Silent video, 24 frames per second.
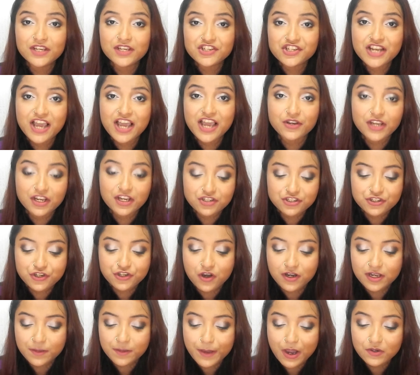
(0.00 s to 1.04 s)
The foundation I would like to
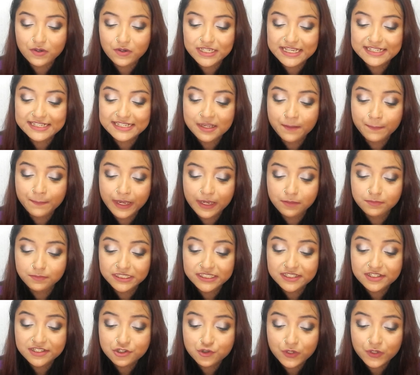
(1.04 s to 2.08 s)
talk about is a
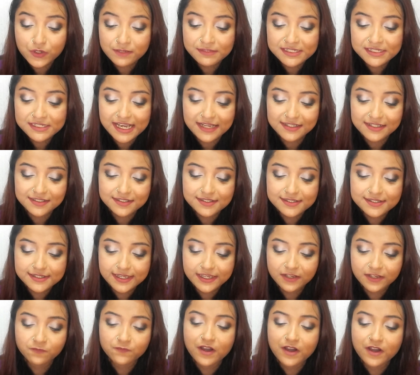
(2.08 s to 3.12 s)
Maybelline Dream Satin
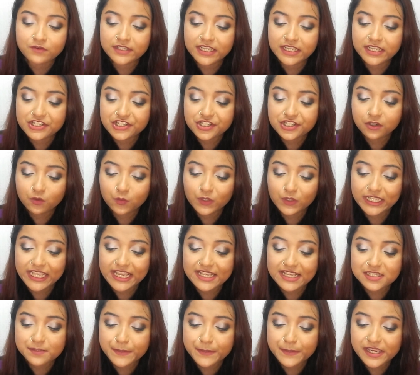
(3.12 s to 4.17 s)
Skin Foundation with
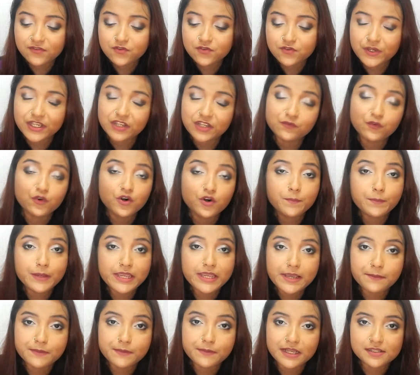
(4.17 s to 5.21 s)
SPF 24
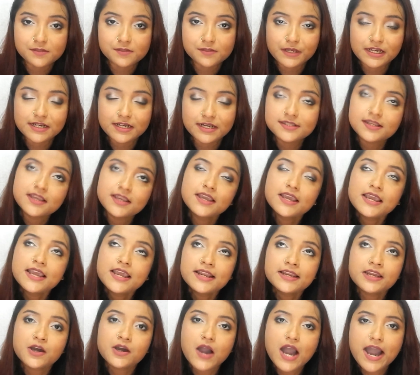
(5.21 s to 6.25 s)
PA++.
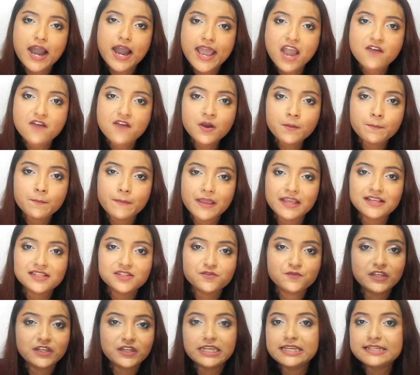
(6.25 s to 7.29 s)
Now I have a
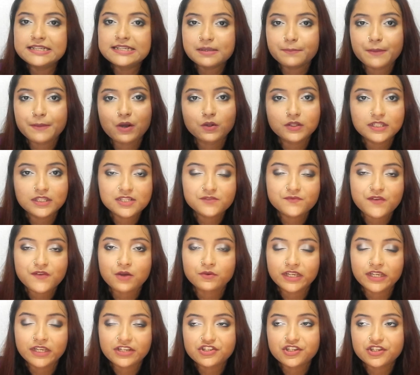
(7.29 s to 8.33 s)
mixed feelings about this
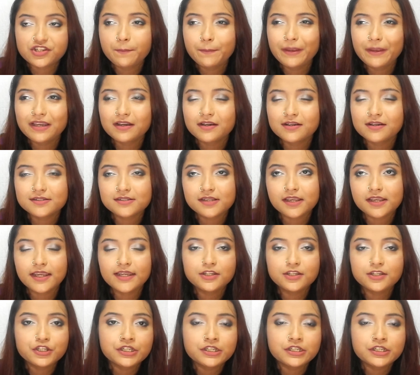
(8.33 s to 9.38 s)
foundation because
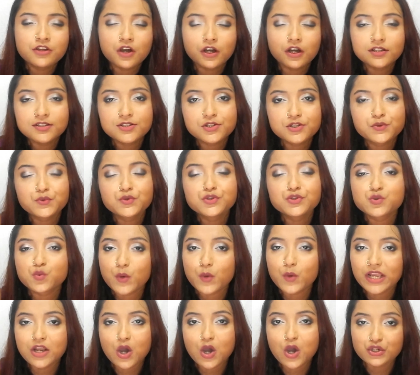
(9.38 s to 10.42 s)
it did not suit
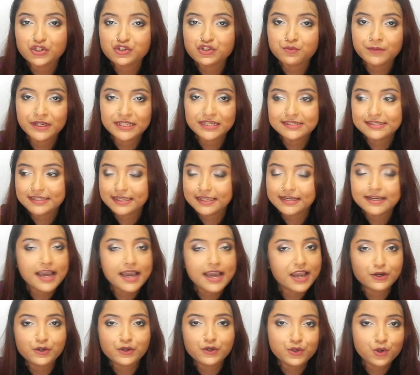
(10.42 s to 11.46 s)
well onto my skin.
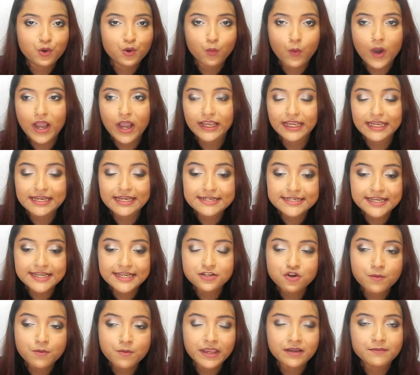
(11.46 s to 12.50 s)
I don't know why. It
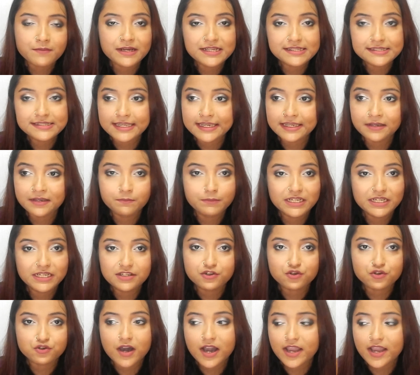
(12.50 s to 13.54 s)
tend to make my skin
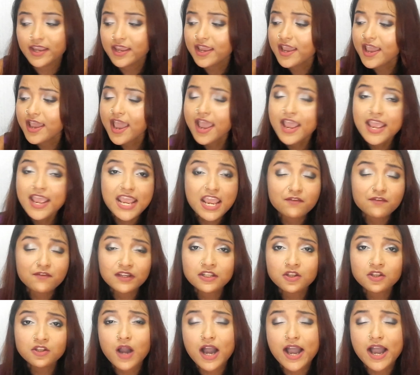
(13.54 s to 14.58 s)
bit dry
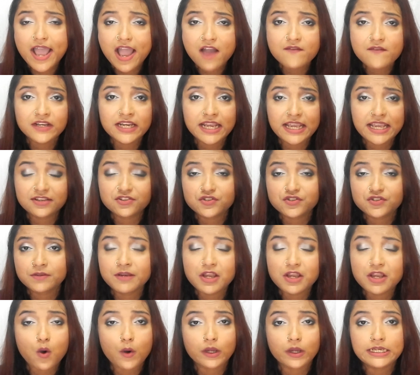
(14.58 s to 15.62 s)
even though I have an
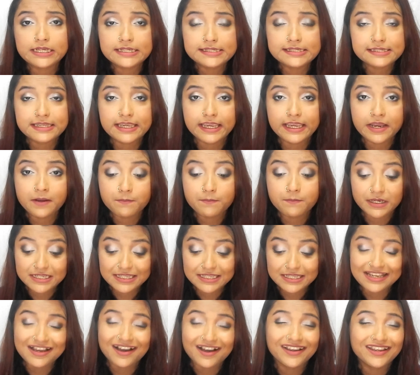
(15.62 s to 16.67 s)
extremely oily skin,
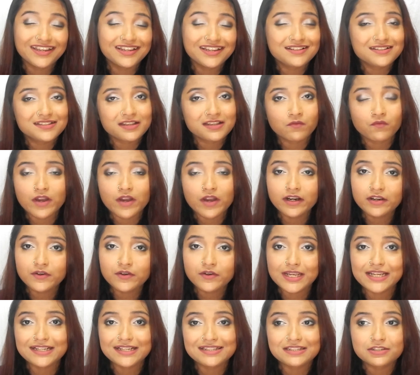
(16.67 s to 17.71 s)
but yeah, it somewhere
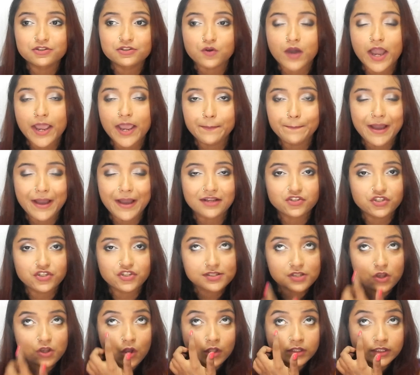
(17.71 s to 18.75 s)
creates dry
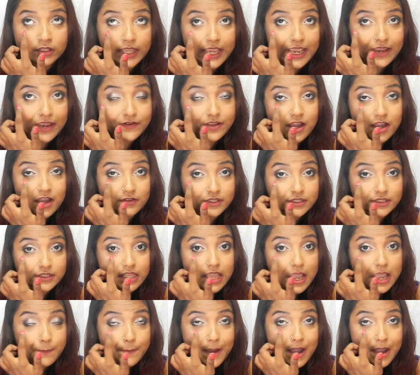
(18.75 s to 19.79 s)
patches on the area
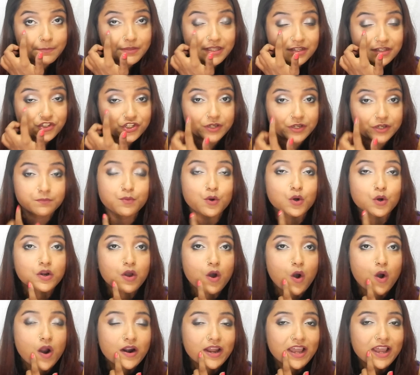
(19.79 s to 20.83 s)
above the
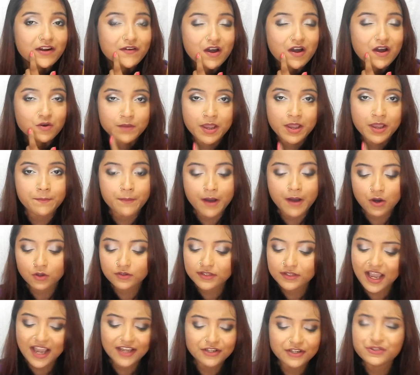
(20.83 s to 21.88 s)
cheekbone or around my
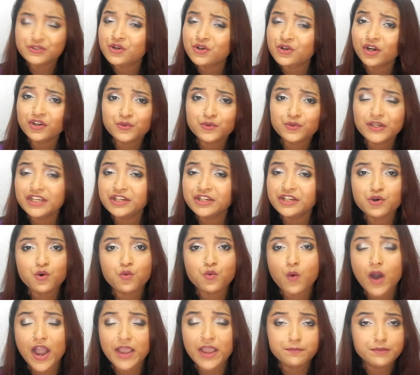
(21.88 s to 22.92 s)
mouth. I do not really know
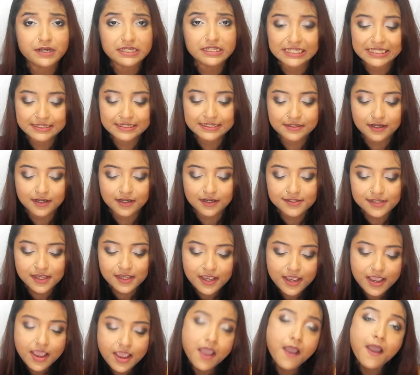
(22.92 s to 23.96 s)
why, but it does.